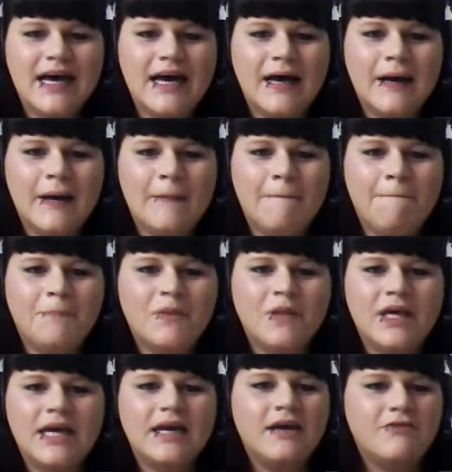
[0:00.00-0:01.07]

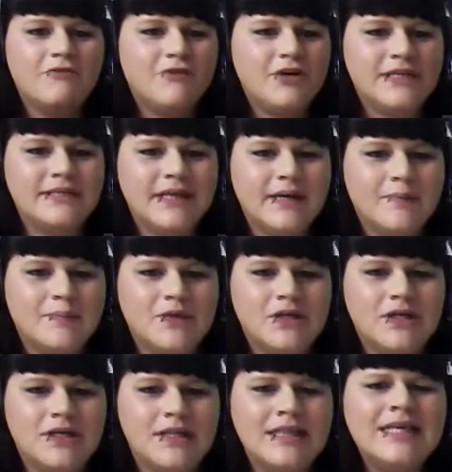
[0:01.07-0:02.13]
for
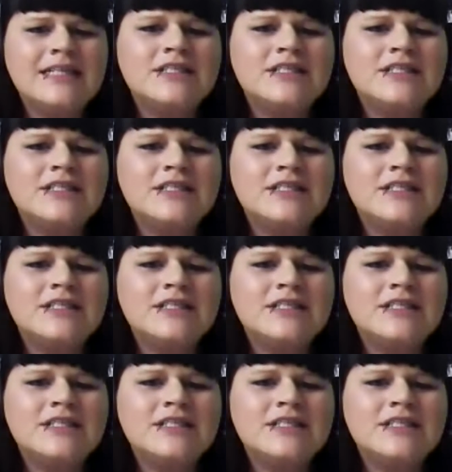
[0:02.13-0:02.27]
example,